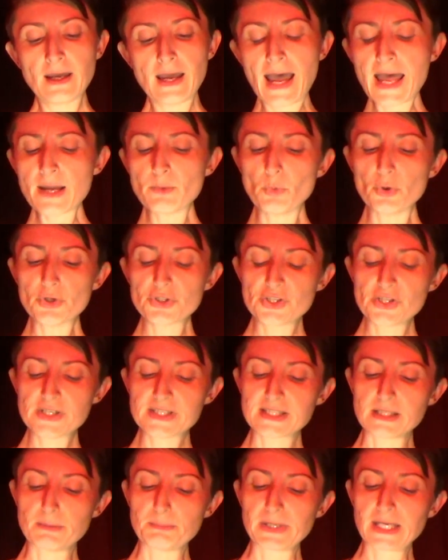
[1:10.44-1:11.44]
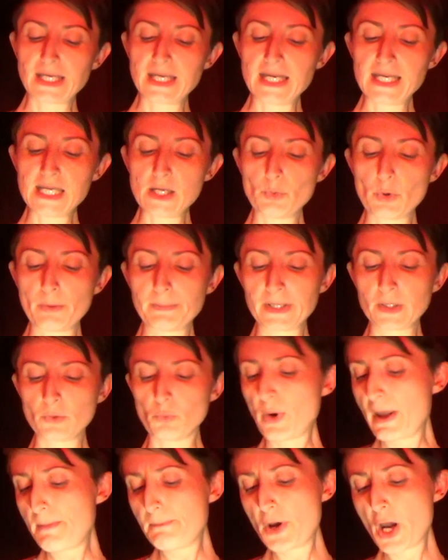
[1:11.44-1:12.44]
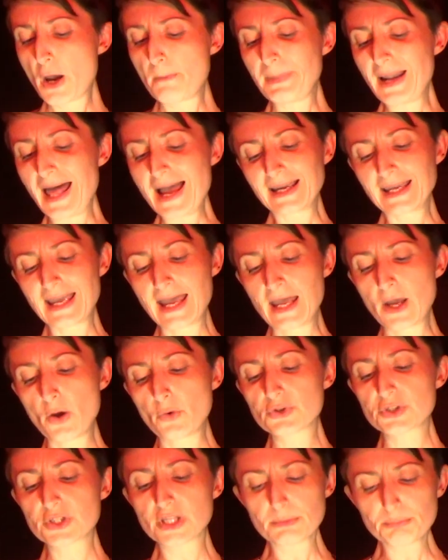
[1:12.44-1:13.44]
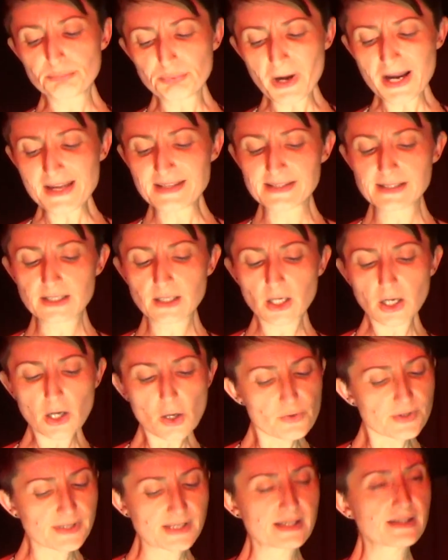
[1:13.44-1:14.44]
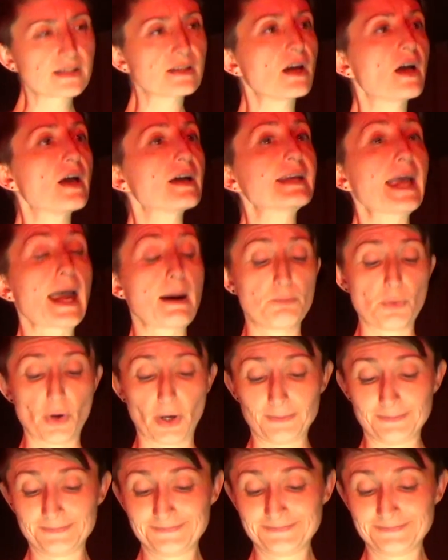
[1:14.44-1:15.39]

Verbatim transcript: Anne watches the bikini woman whip her black hair onto the breast closest to her camera.